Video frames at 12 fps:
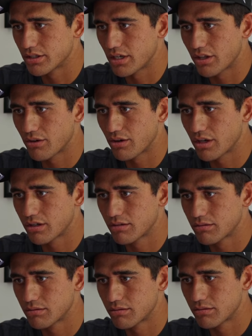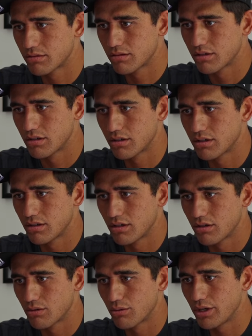Another one.
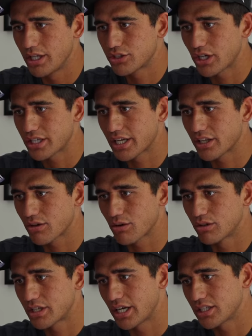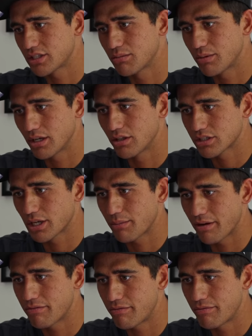Really tried to get the rotation, but it looks like
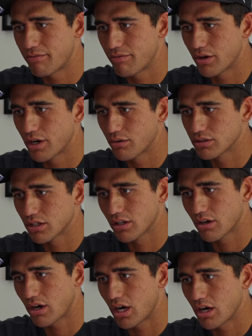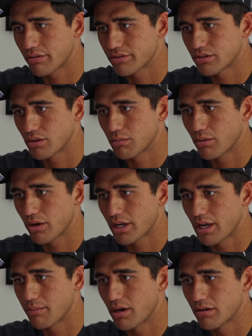my footing was a little off, so the
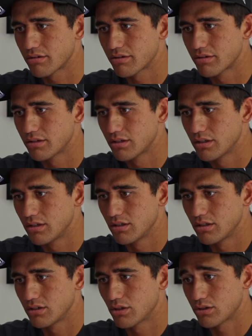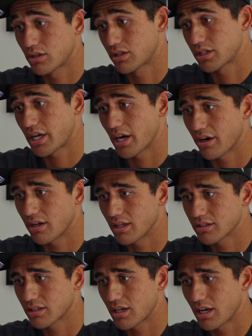board came off. Those are scary.
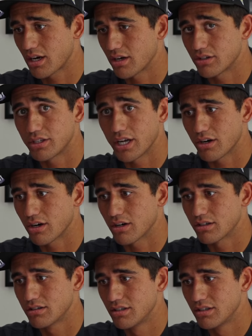That's kind of how you get hurt.